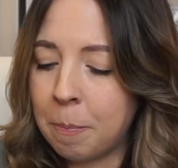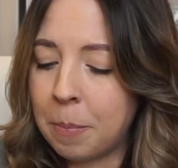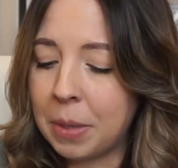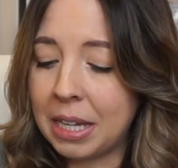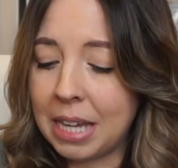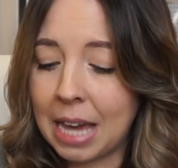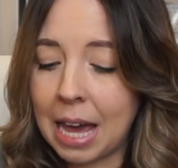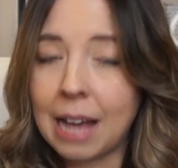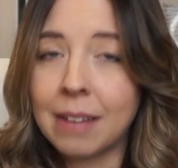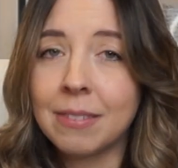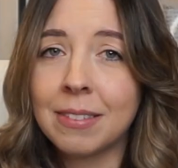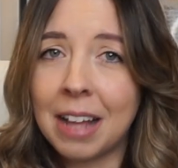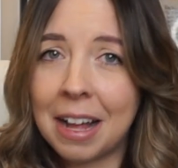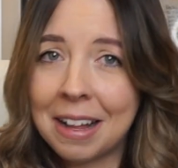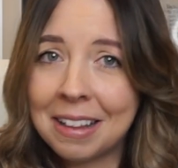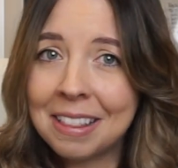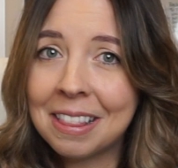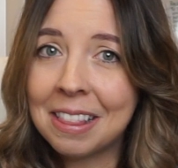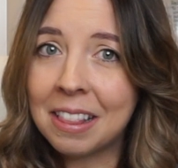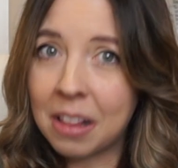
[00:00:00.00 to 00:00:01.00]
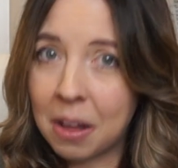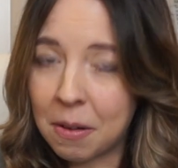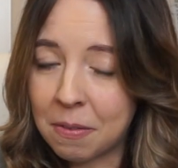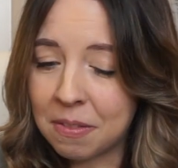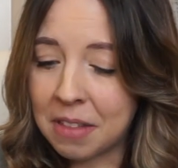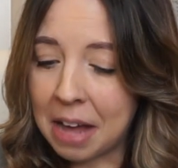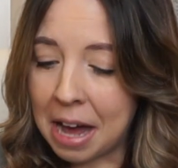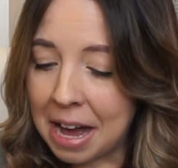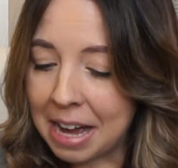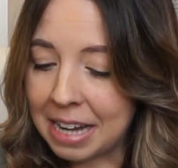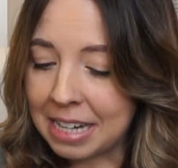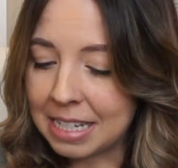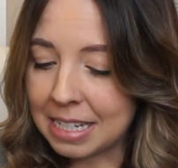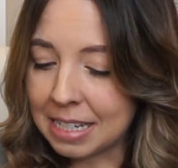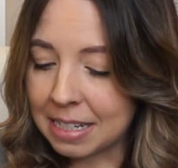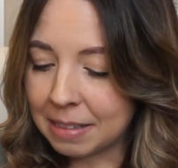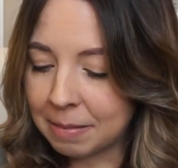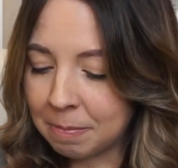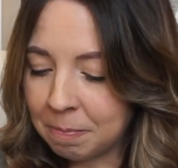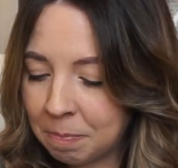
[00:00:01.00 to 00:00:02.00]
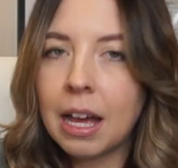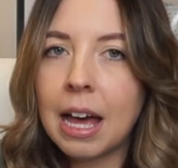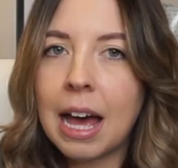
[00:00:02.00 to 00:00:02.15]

But yeah, I love that idea.